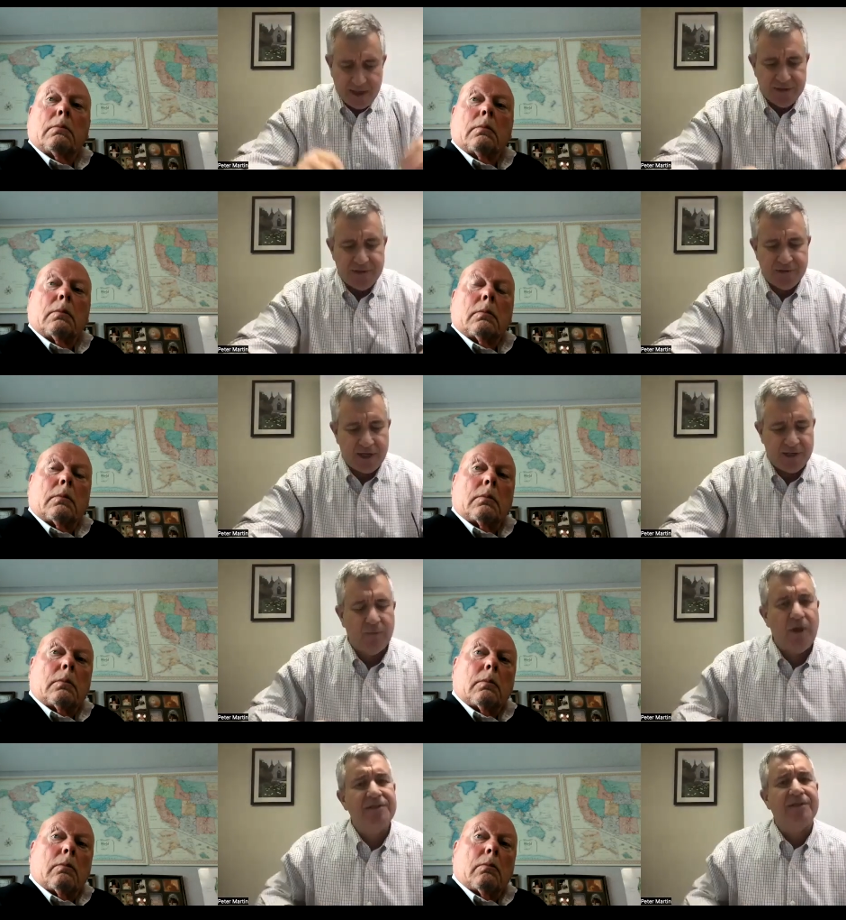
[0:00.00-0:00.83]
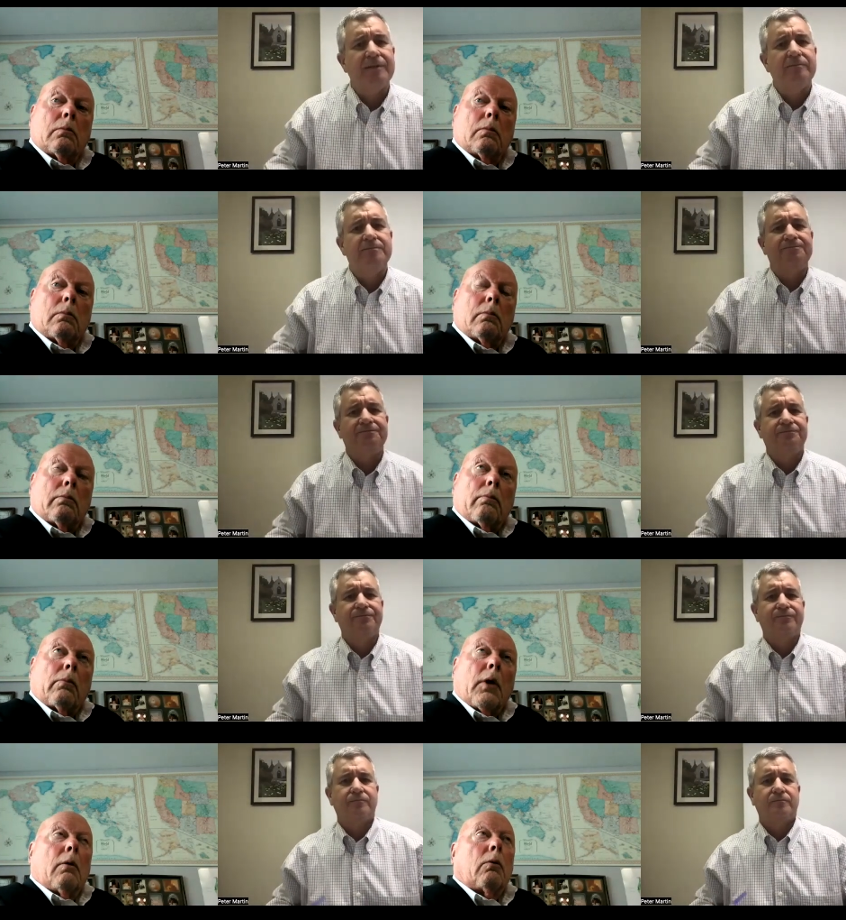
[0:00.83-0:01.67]
Speaker 1: of construction was it?
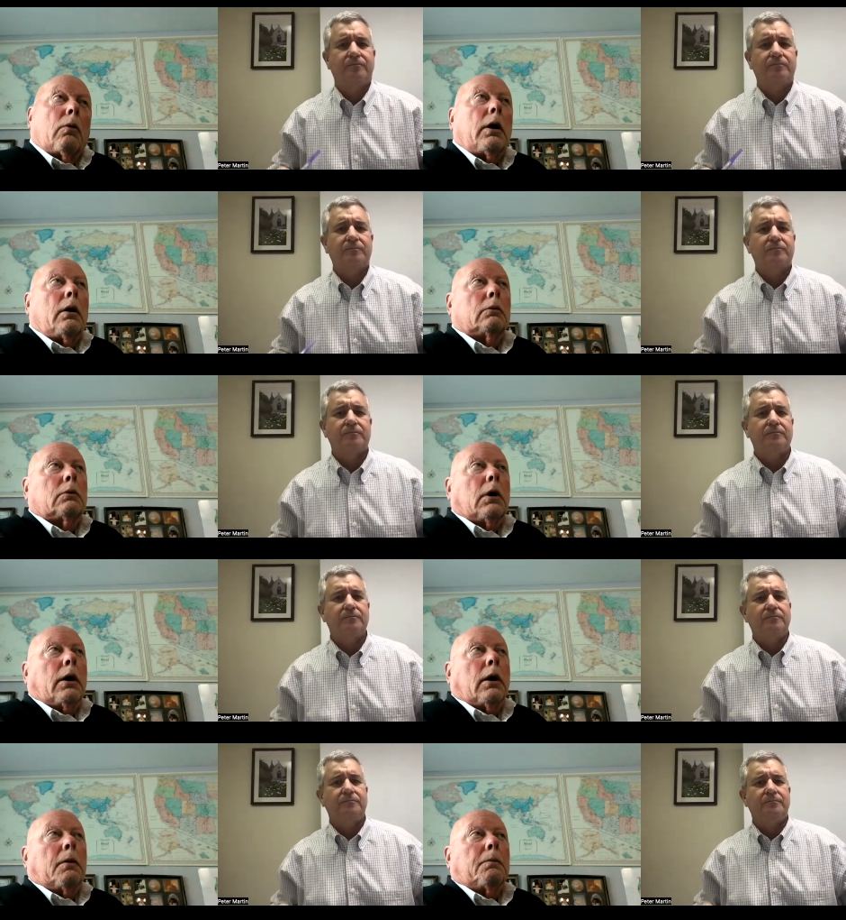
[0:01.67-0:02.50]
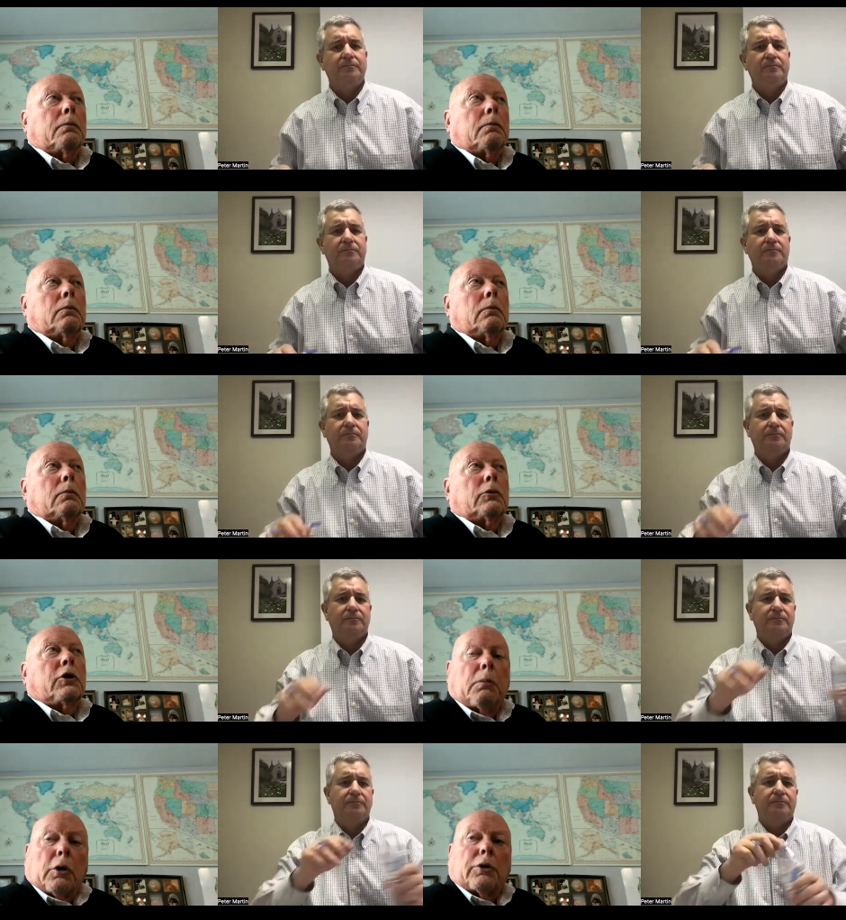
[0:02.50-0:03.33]
Speaker 2: Well, uh,
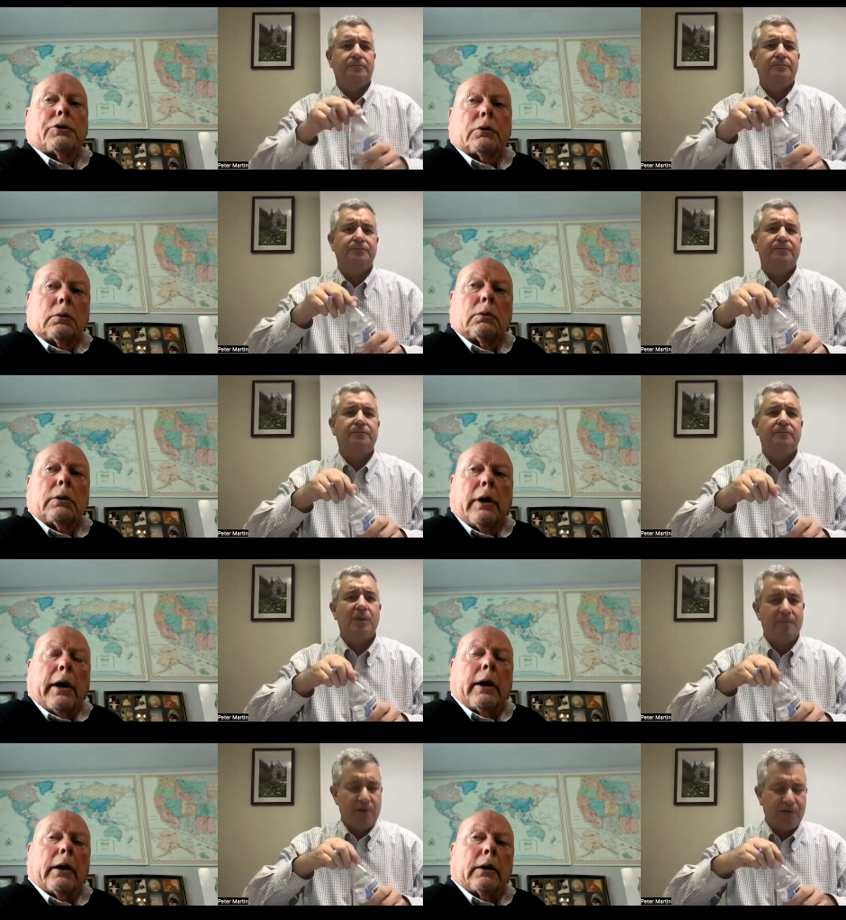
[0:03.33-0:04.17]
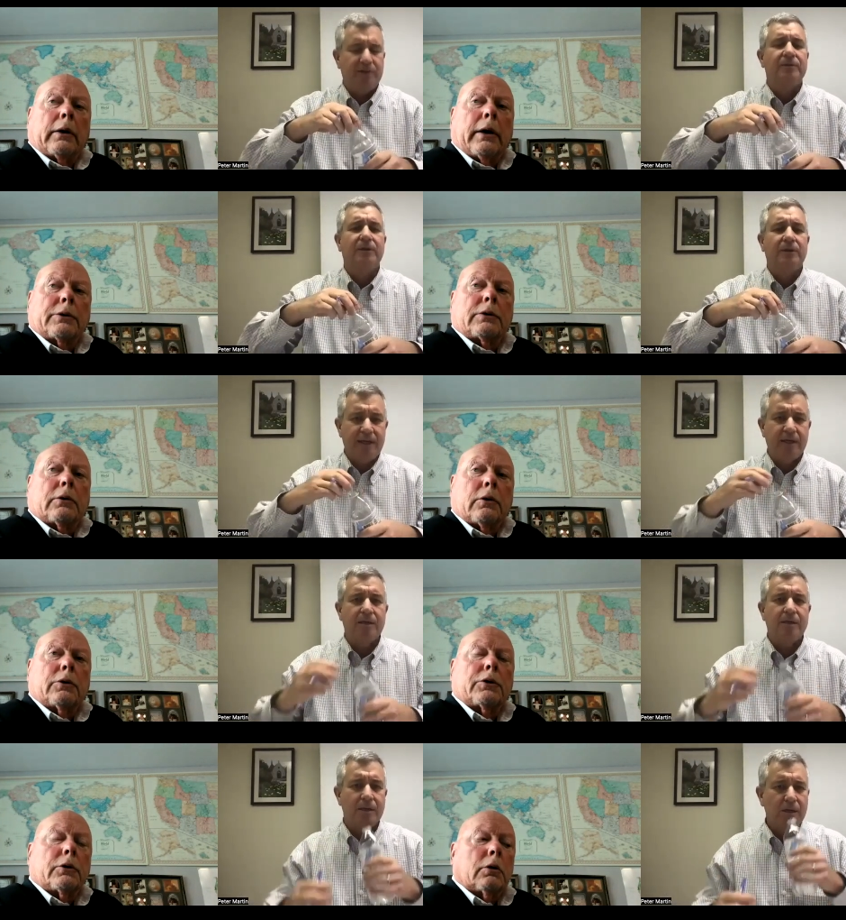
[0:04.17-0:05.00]
commercial, and
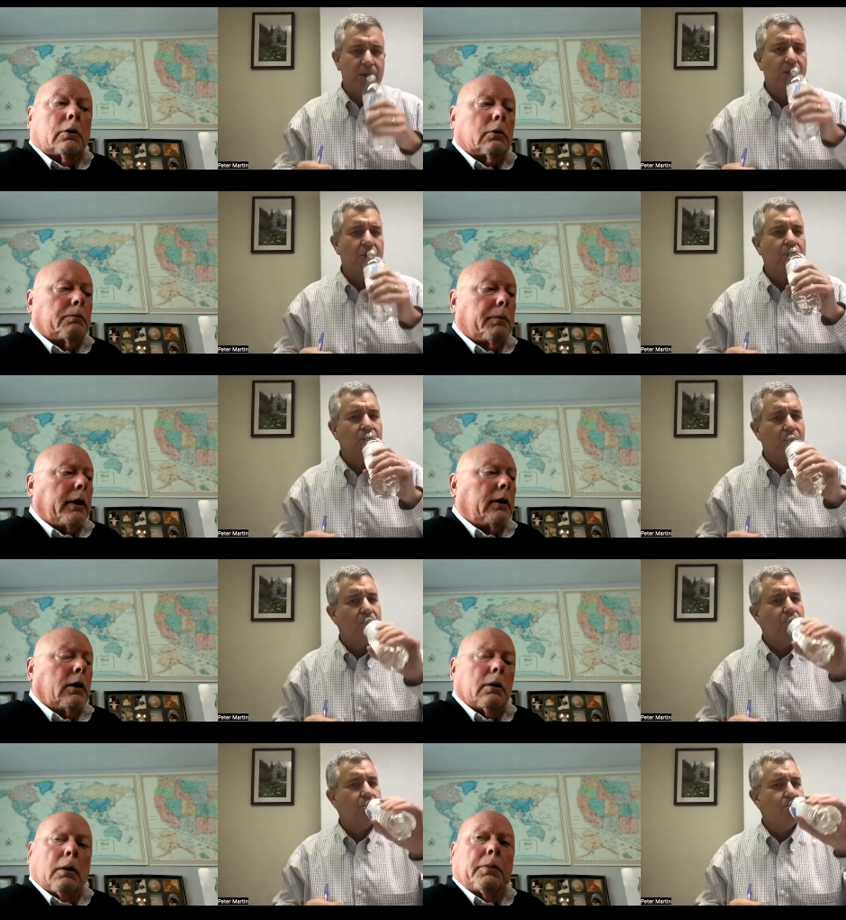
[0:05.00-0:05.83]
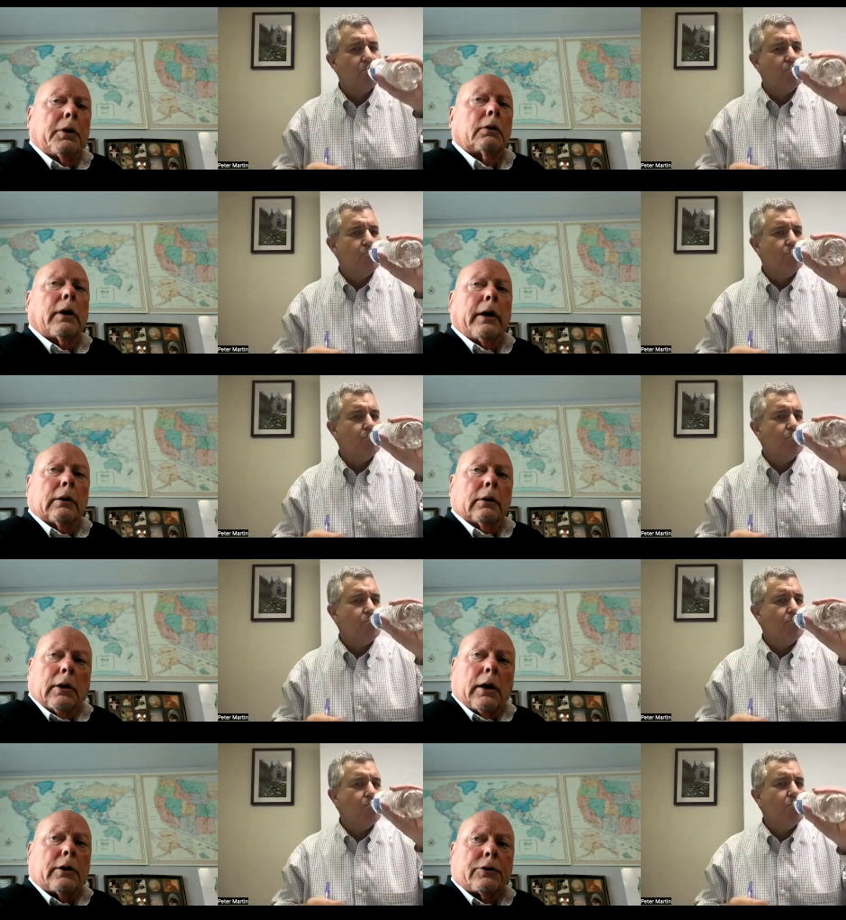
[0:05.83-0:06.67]
institutional. But I built a
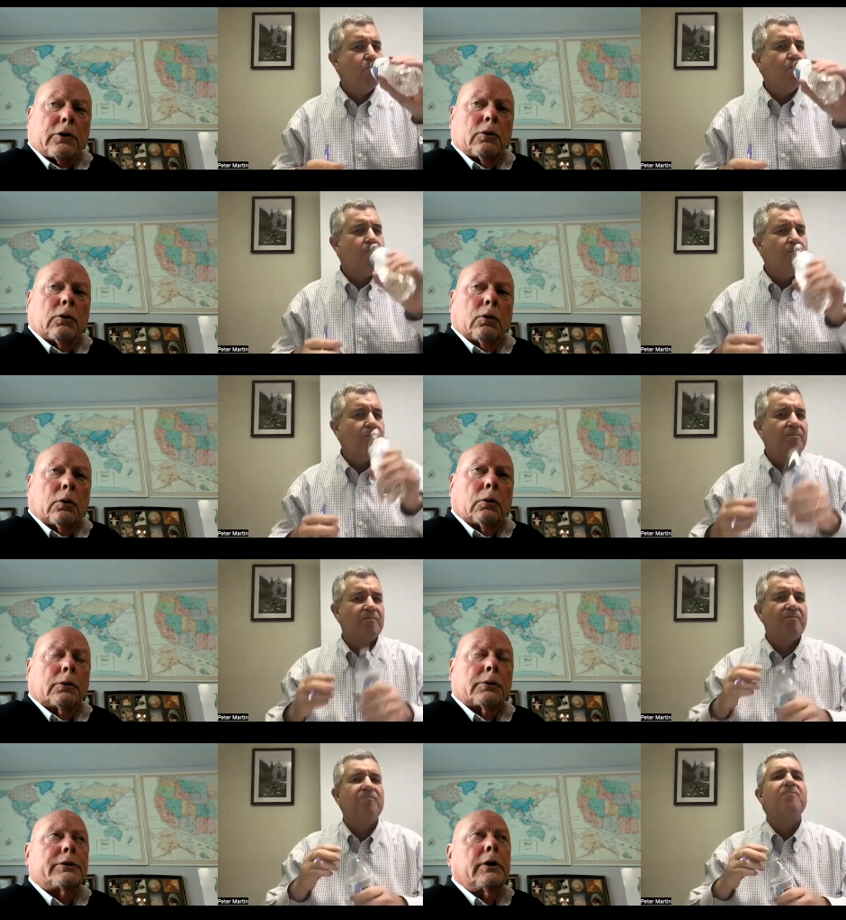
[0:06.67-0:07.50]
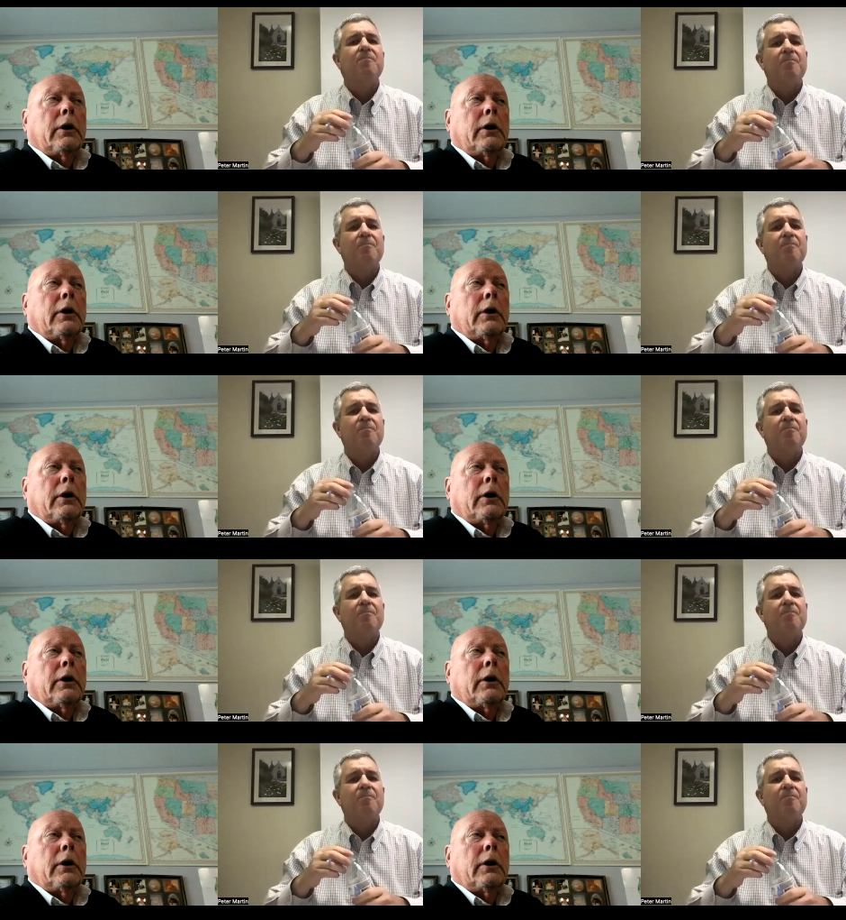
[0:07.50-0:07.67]
lot of schools.